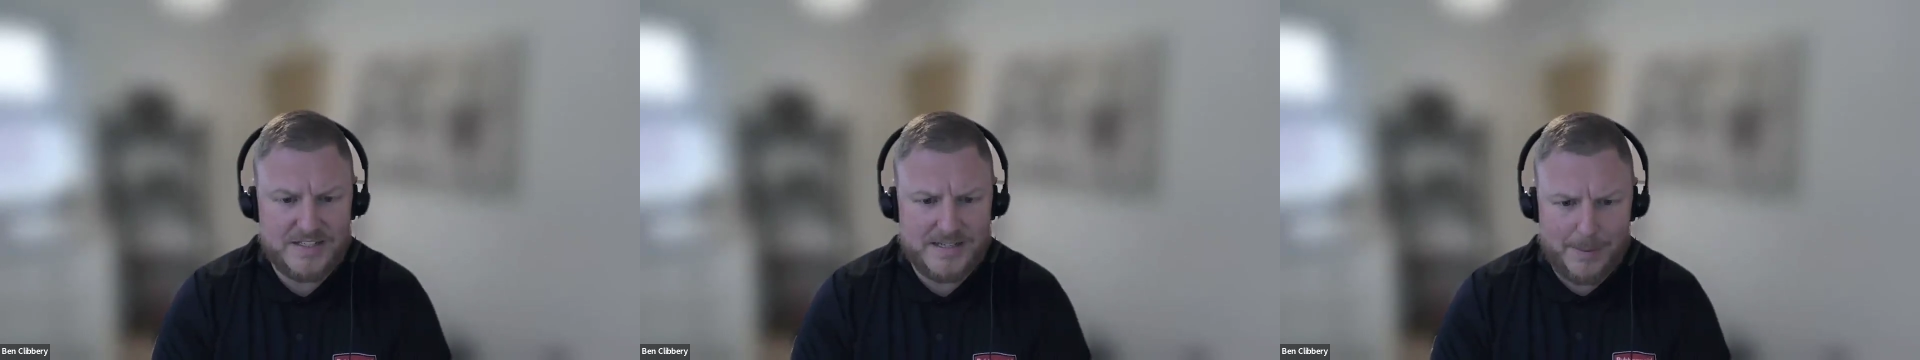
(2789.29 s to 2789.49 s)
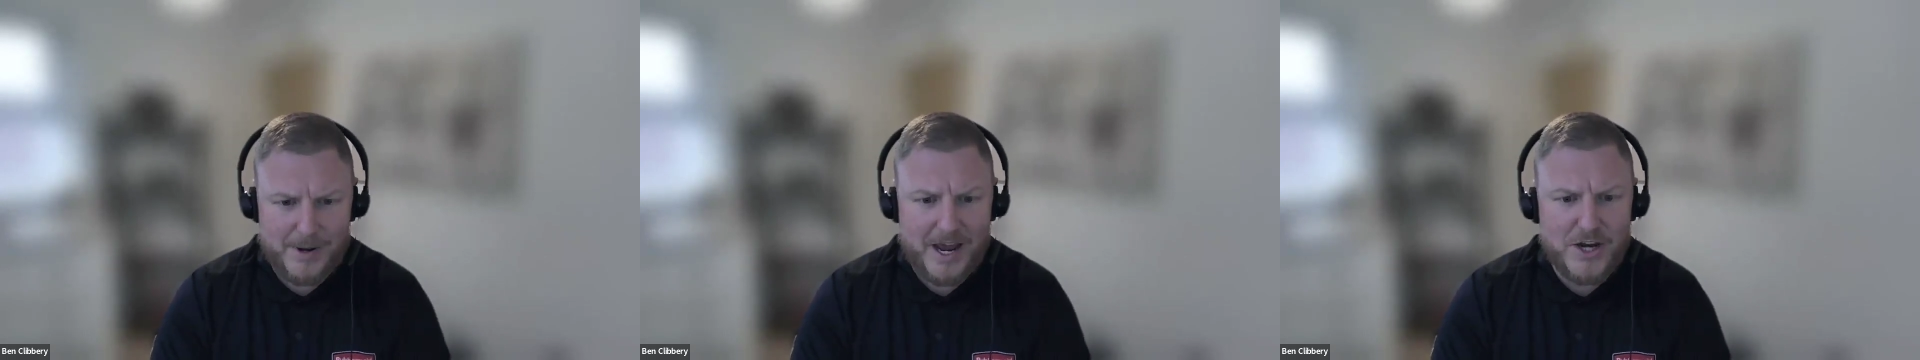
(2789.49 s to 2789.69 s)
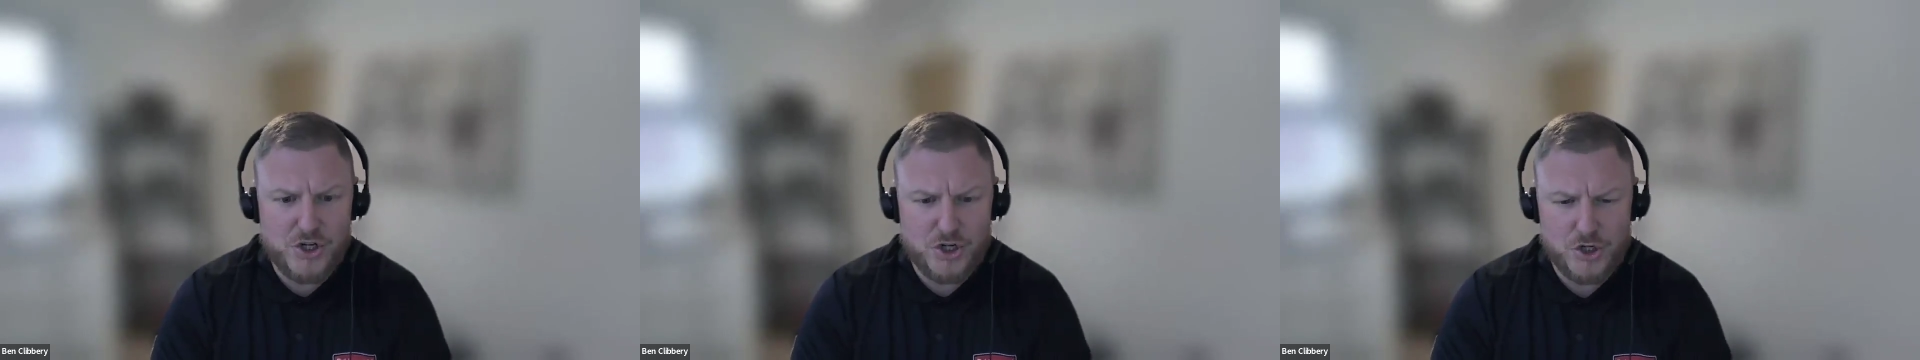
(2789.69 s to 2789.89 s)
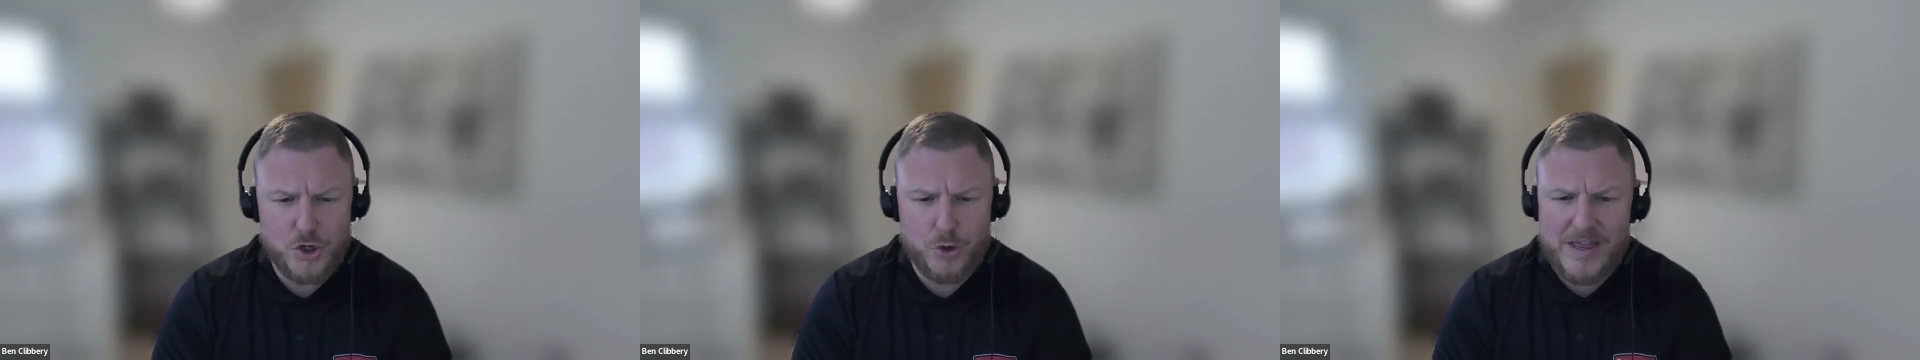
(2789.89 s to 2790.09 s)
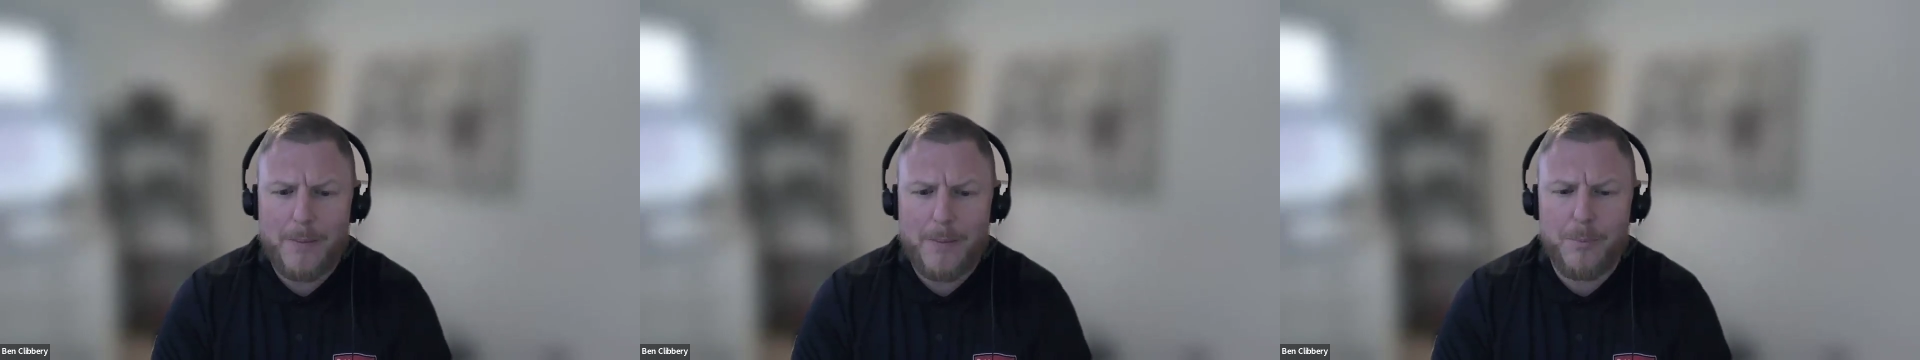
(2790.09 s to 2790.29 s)
contamination
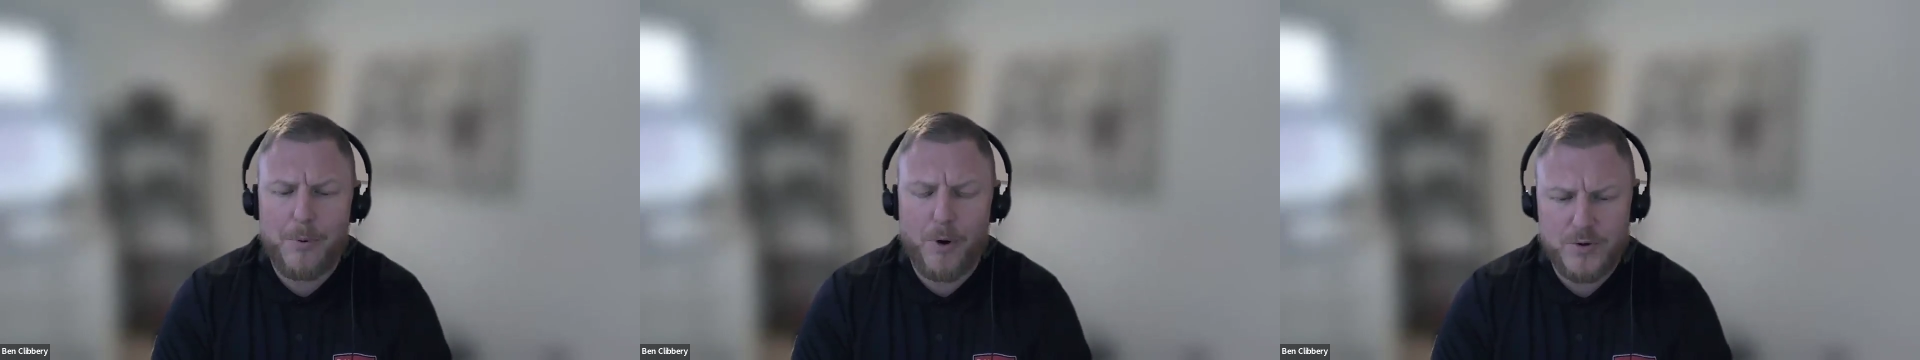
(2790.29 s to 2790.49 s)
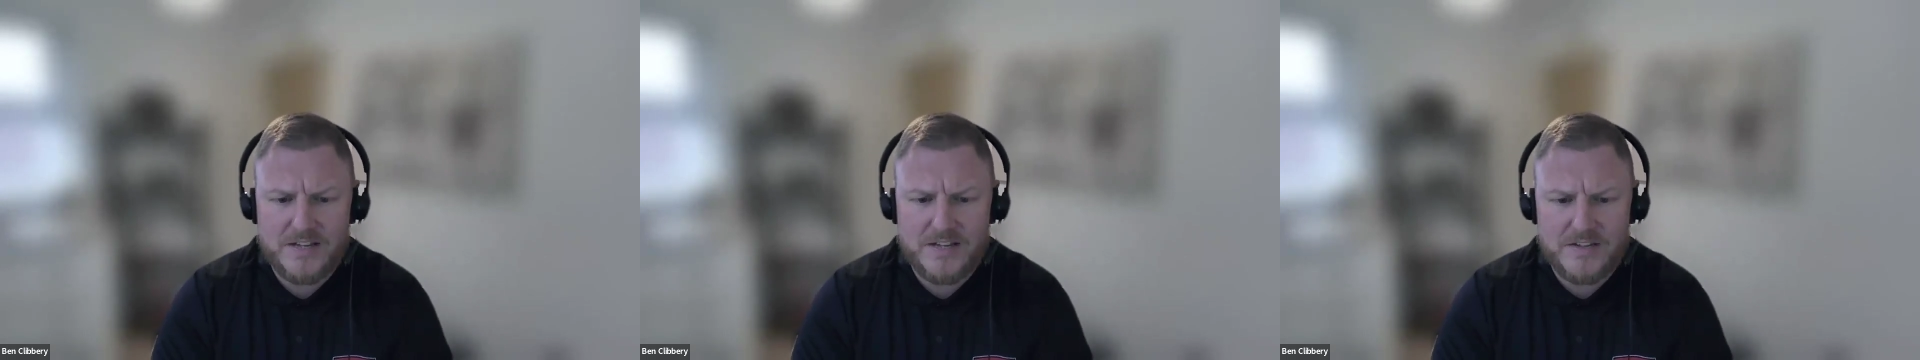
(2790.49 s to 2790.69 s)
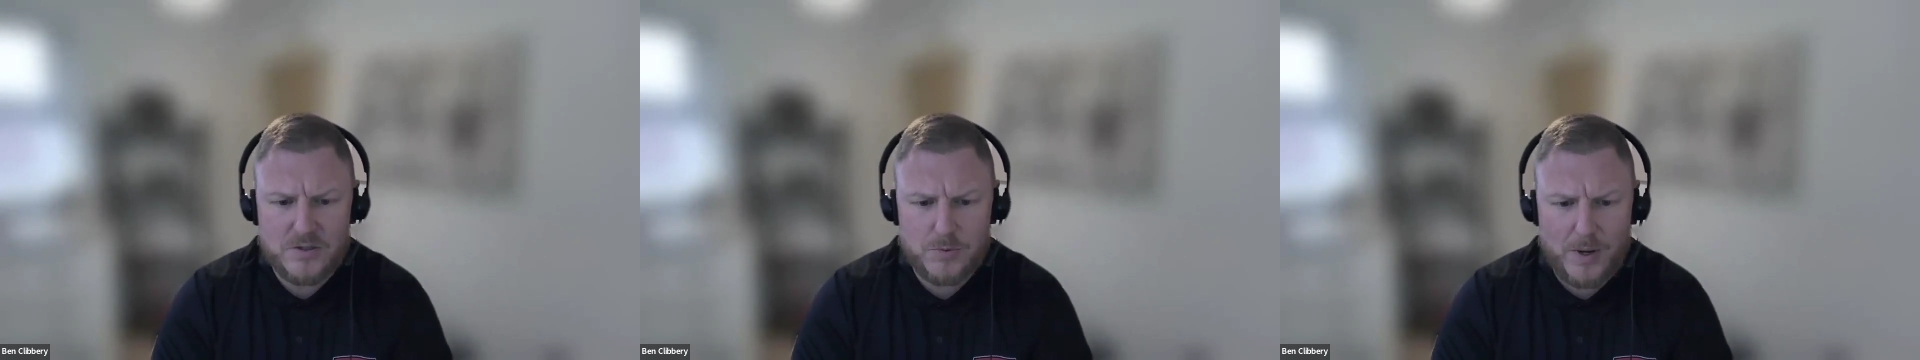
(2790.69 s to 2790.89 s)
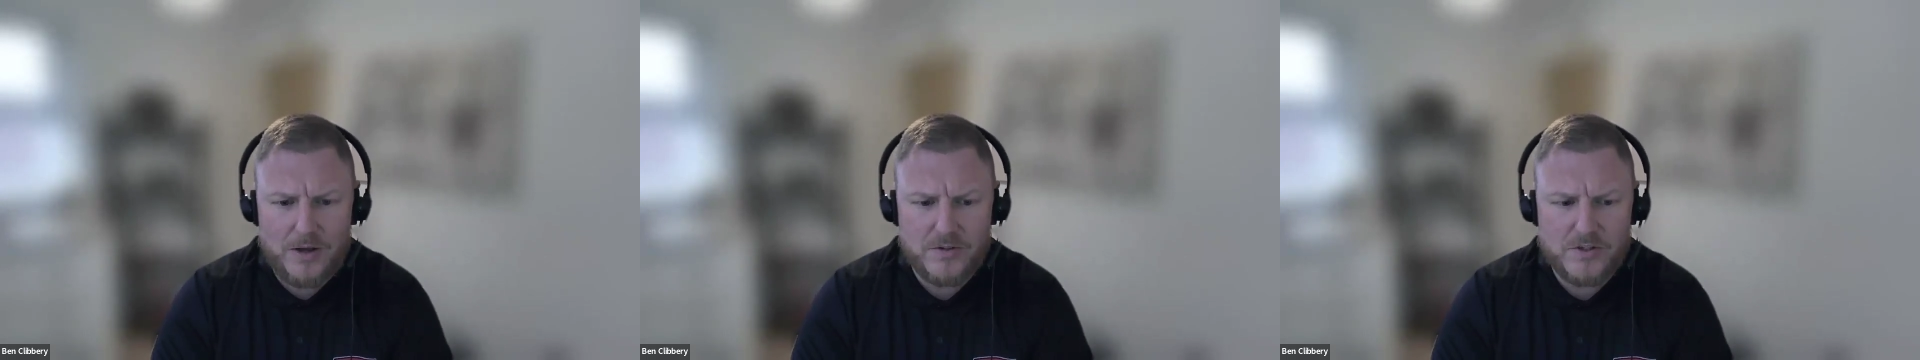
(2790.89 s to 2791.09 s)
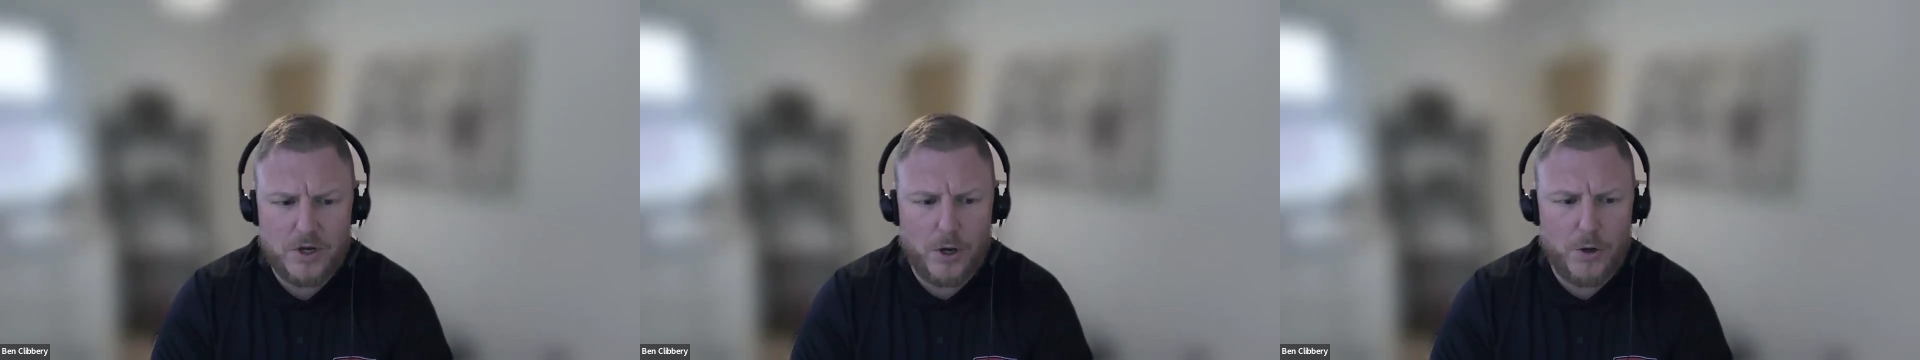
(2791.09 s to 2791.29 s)
during that process as
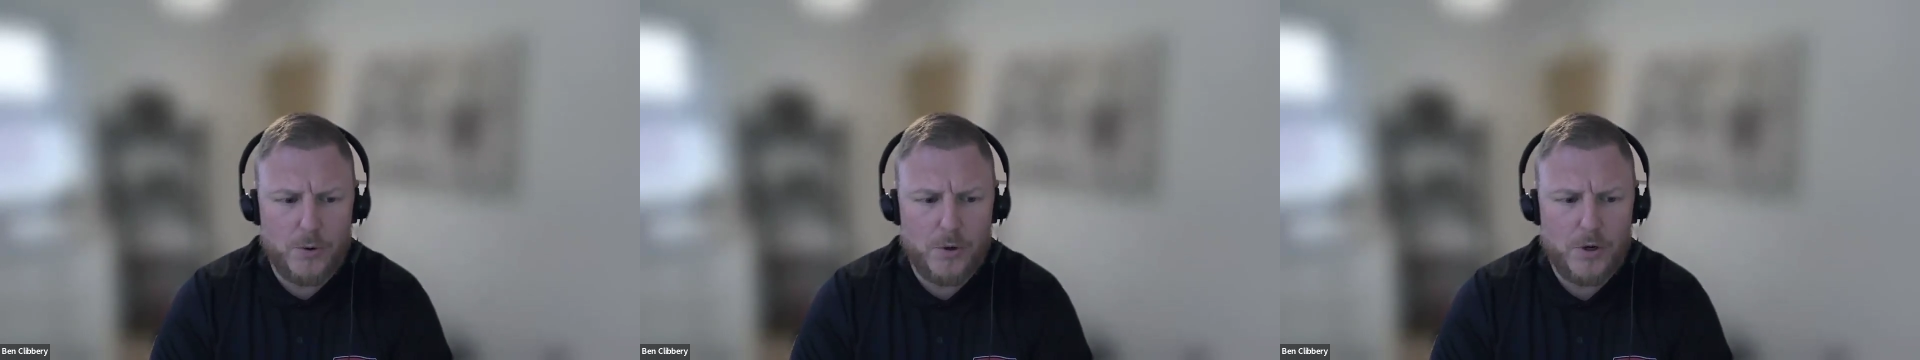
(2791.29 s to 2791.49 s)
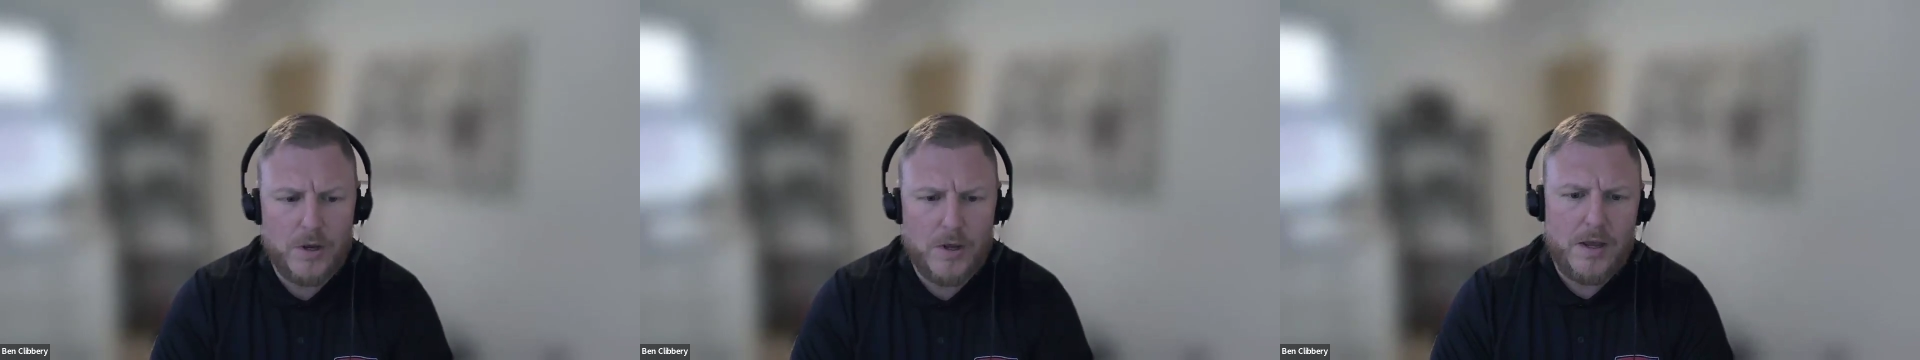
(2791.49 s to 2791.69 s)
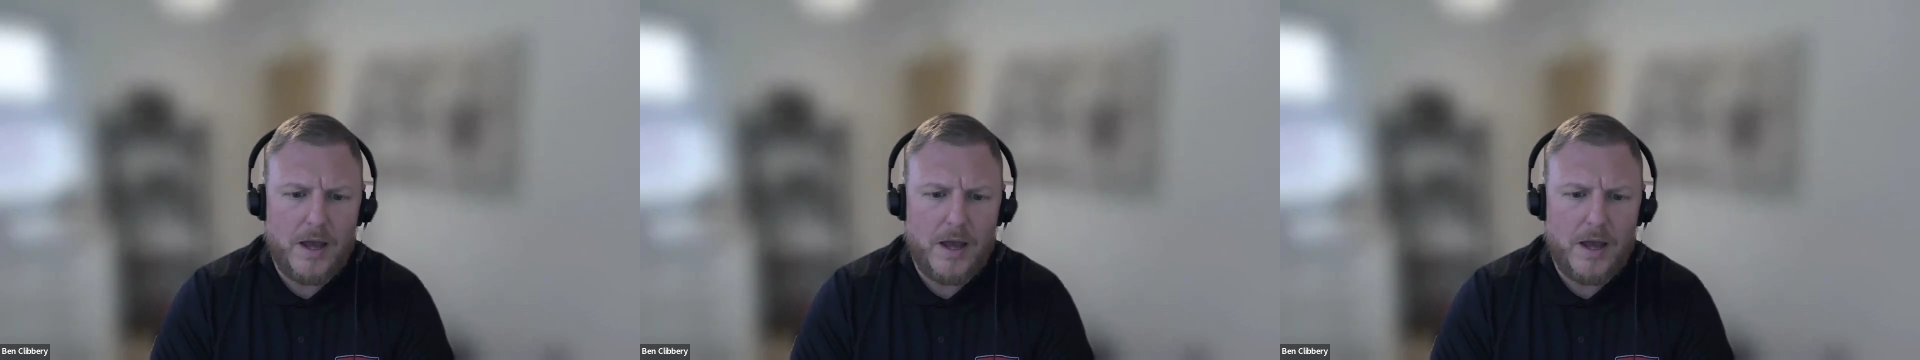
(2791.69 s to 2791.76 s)
well. So